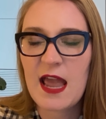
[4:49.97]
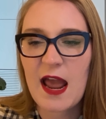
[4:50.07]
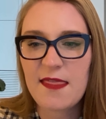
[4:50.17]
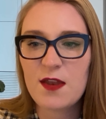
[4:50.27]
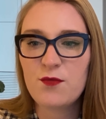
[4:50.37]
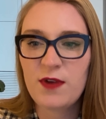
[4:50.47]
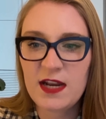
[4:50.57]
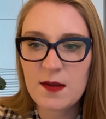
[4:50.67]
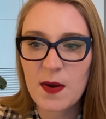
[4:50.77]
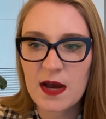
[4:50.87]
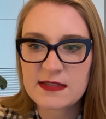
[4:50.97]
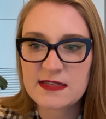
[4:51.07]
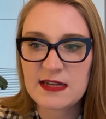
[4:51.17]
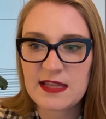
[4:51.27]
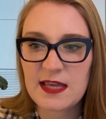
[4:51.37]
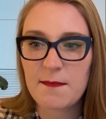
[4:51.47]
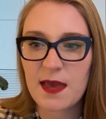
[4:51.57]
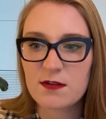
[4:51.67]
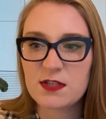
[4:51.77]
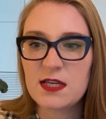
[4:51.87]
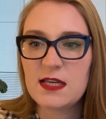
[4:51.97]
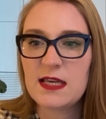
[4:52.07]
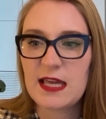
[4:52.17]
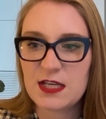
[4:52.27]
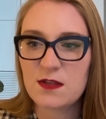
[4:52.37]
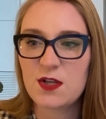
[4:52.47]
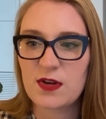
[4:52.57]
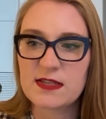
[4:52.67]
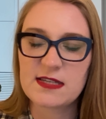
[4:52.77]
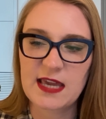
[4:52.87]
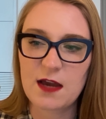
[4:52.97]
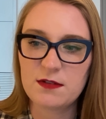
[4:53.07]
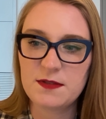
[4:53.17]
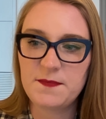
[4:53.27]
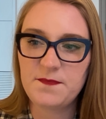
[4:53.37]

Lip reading: and then redeposited the amount into the trust account.